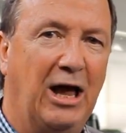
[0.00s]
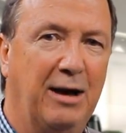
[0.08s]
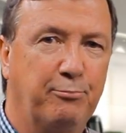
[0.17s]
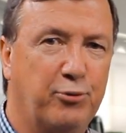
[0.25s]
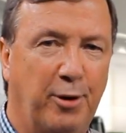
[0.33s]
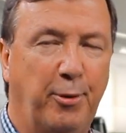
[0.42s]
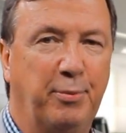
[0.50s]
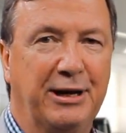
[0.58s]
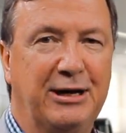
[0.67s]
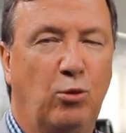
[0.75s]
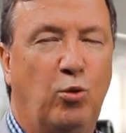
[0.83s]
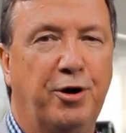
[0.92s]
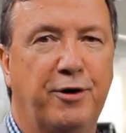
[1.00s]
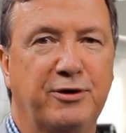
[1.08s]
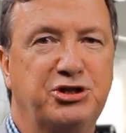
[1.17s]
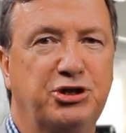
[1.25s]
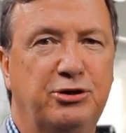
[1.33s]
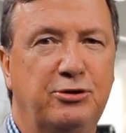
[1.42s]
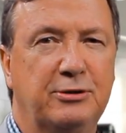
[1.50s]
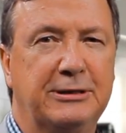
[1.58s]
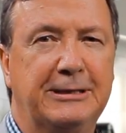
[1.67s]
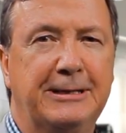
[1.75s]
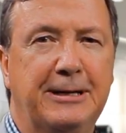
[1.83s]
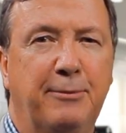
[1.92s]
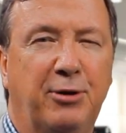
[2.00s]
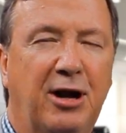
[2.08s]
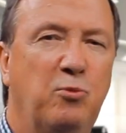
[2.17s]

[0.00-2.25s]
I'm probably a 1 or a 2, but